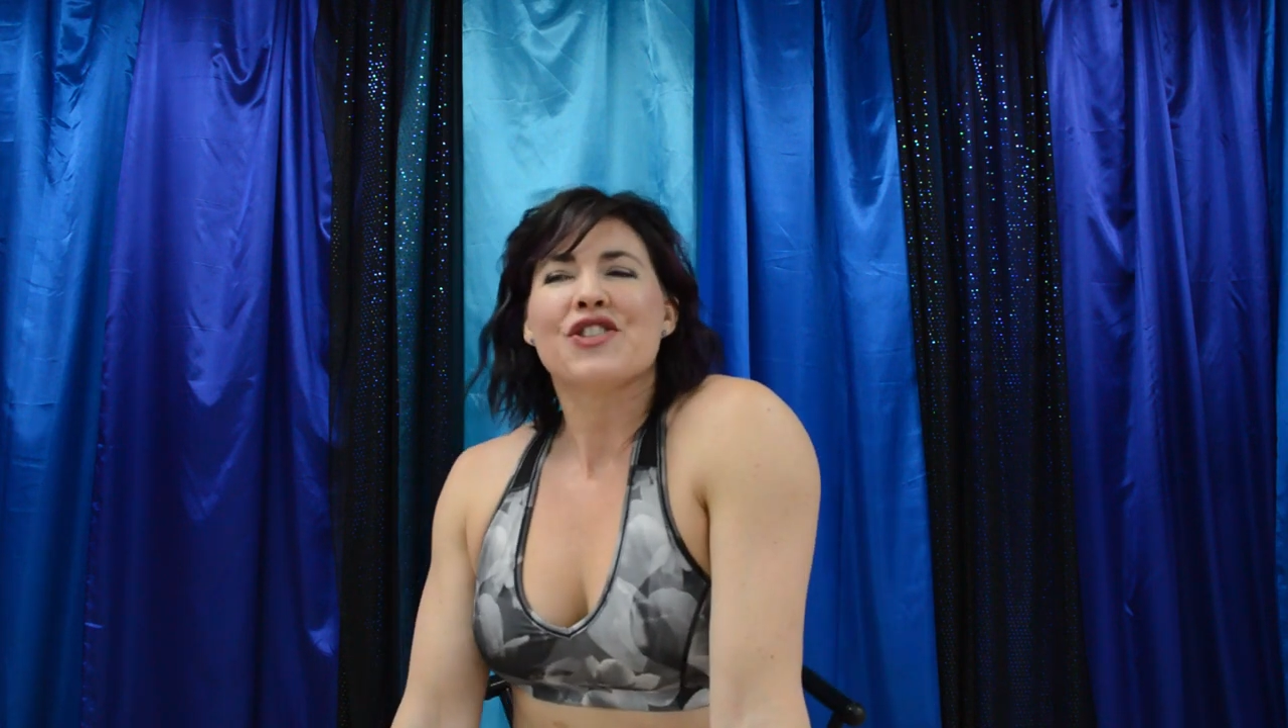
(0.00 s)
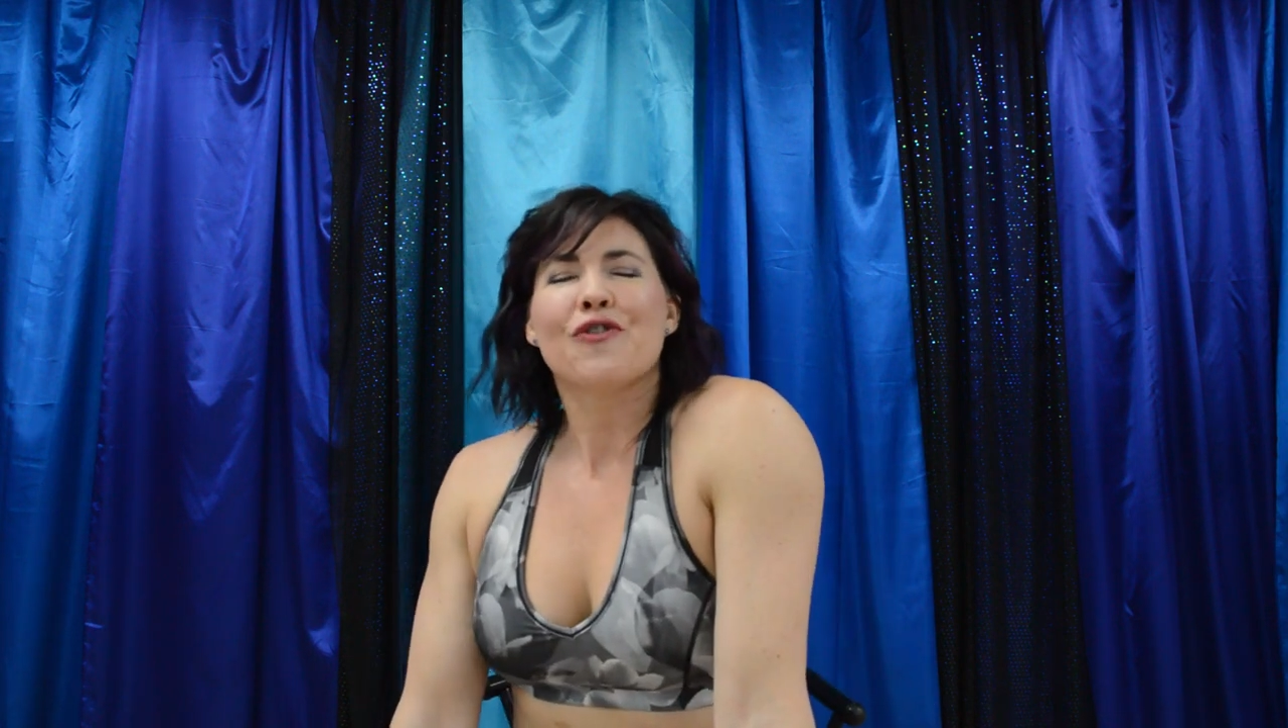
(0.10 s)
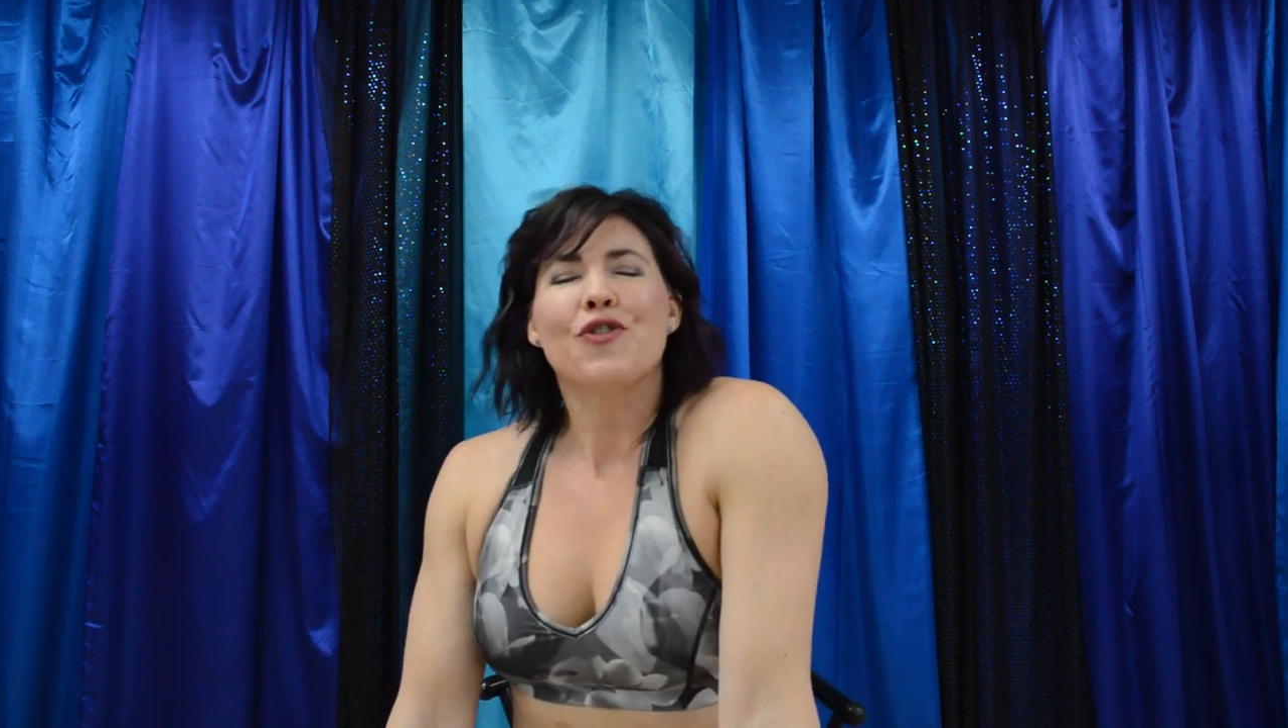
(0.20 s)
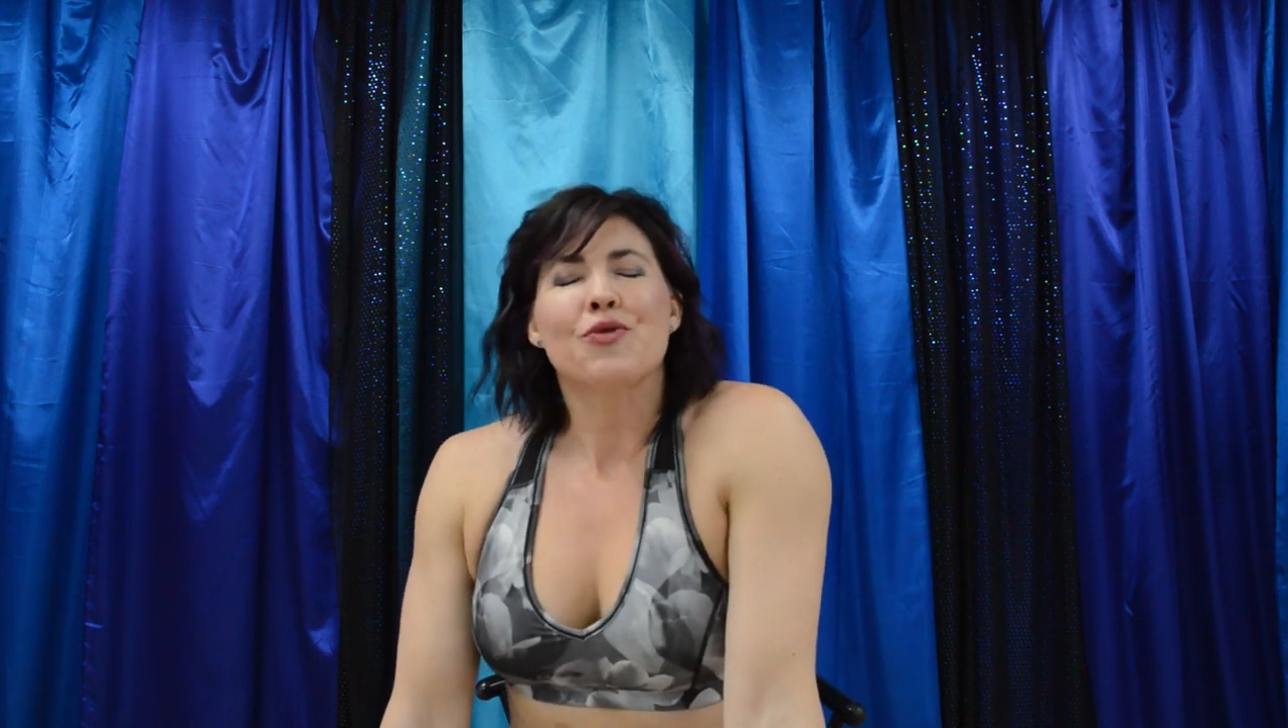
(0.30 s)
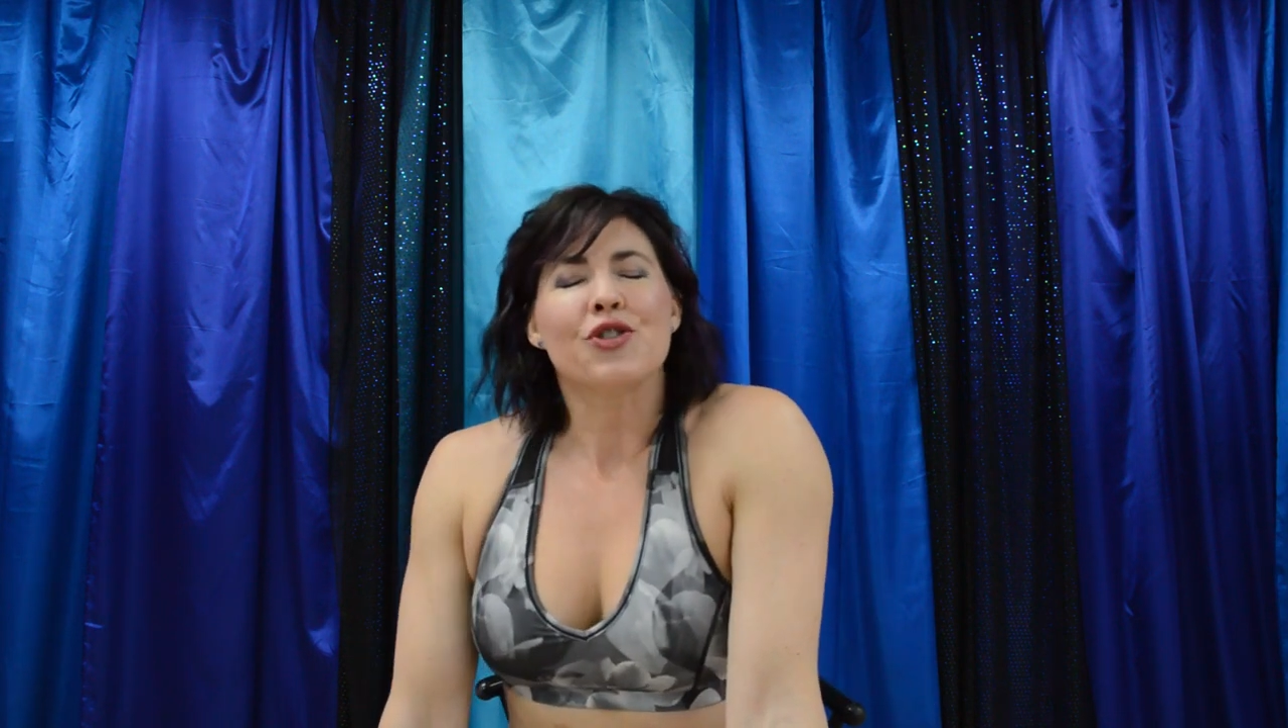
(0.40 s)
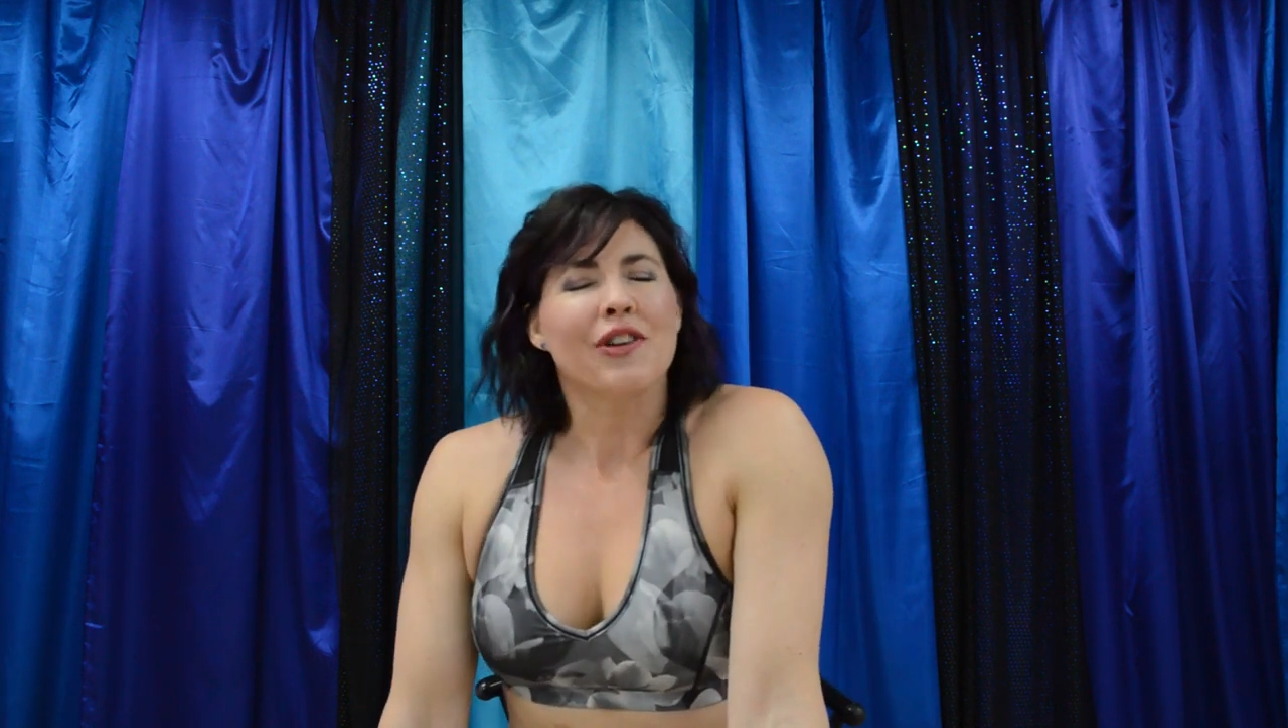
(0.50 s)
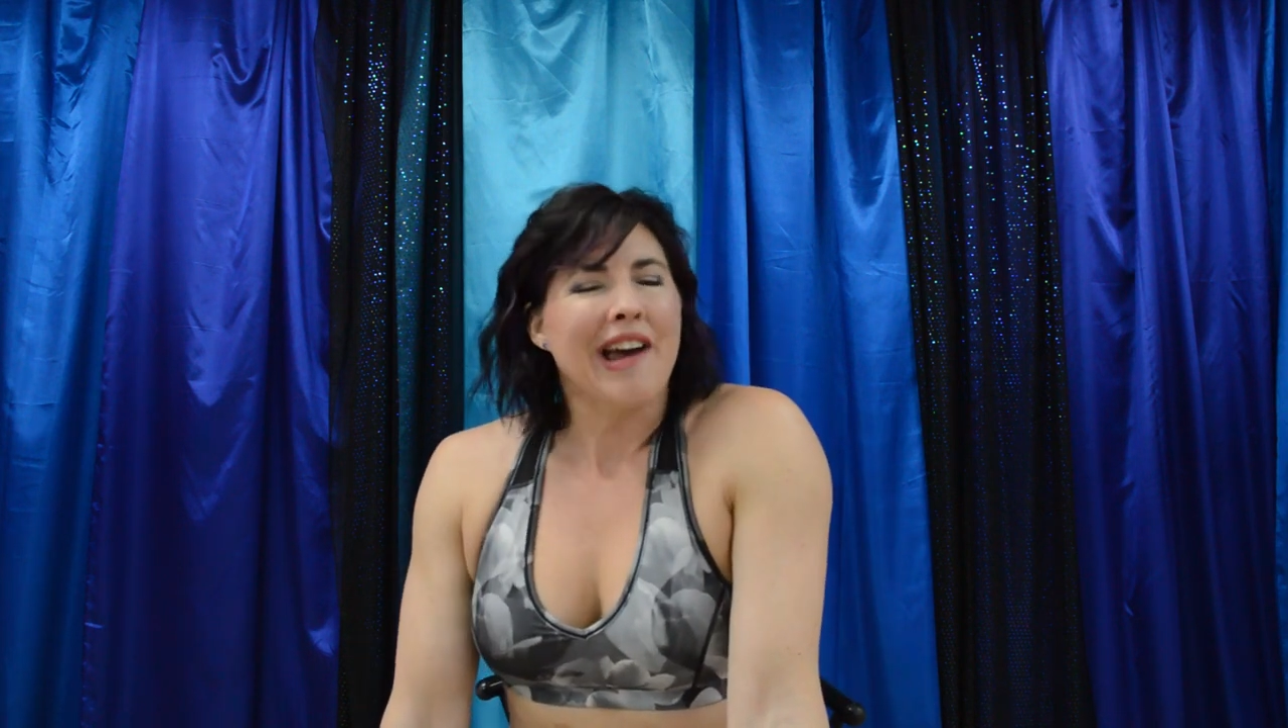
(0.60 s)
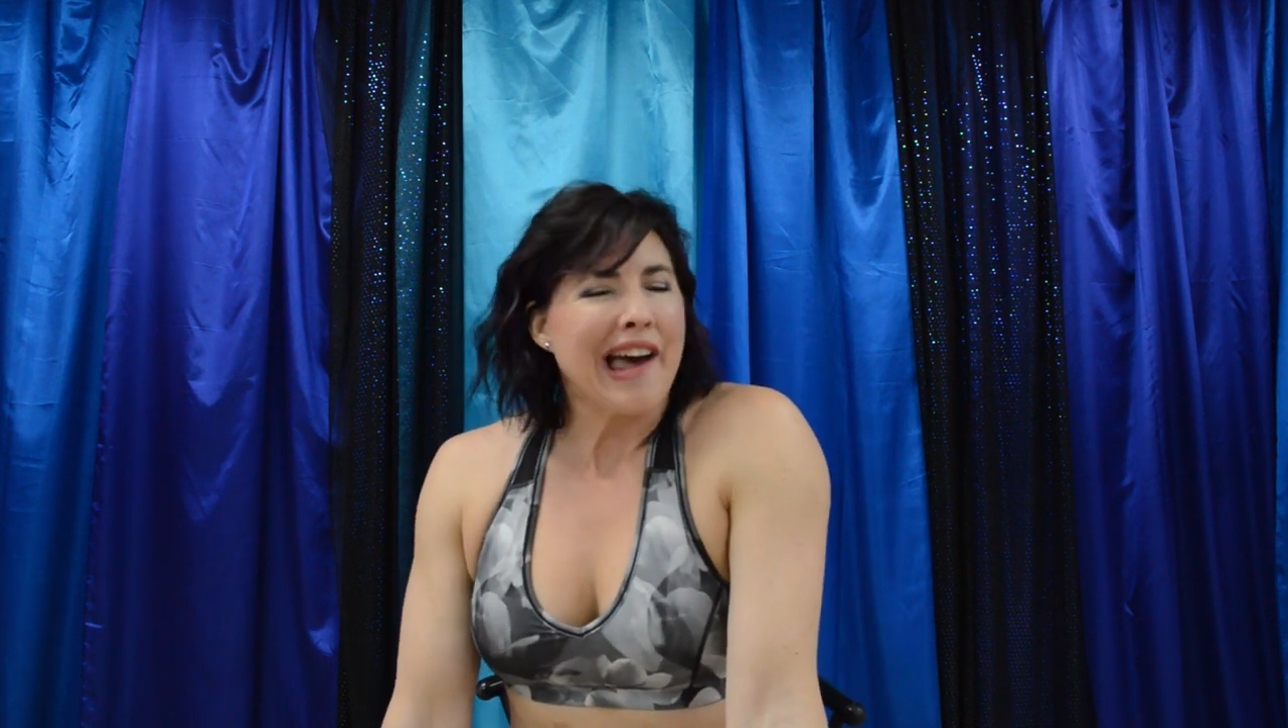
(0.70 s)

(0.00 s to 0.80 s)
future